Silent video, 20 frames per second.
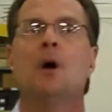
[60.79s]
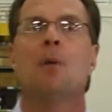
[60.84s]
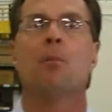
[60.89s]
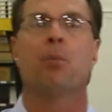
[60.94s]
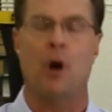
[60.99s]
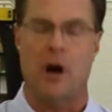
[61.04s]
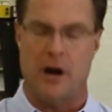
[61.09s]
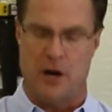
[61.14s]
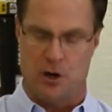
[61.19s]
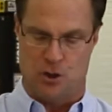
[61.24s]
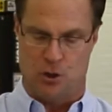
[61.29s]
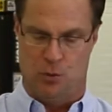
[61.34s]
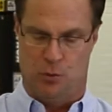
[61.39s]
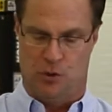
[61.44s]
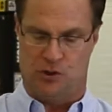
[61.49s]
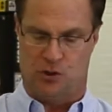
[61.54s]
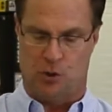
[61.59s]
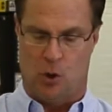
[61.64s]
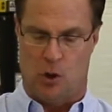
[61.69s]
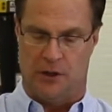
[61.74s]
Prior to
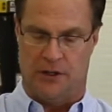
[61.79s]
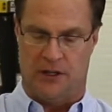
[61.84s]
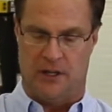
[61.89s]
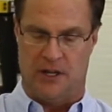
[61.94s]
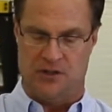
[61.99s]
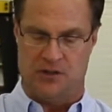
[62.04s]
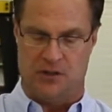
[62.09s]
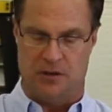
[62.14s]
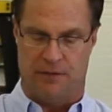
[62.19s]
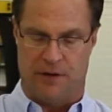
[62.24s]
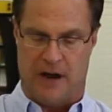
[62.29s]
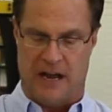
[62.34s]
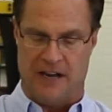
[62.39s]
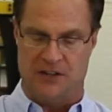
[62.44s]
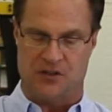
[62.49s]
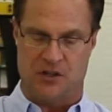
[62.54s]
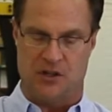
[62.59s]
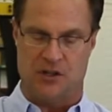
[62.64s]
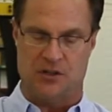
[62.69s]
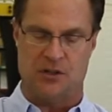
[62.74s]
installing these
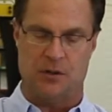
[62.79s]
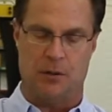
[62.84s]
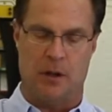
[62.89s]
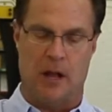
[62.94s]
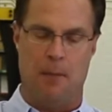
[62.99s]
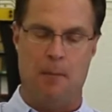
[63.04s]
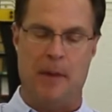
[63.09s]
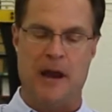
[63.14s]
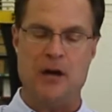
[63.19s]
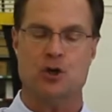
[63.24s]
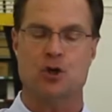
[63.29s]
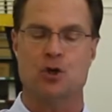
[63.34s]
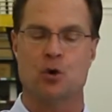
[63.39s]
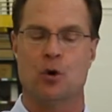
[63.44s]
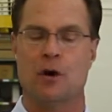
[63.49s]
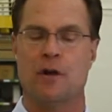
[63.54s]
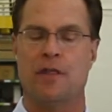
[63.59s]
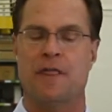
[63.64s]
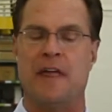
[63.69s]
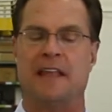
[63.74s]
devices, make
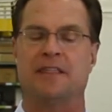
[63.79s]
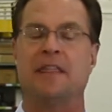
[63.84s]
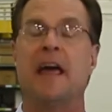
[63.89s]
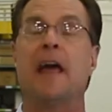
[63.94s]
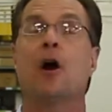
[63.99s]
sure that they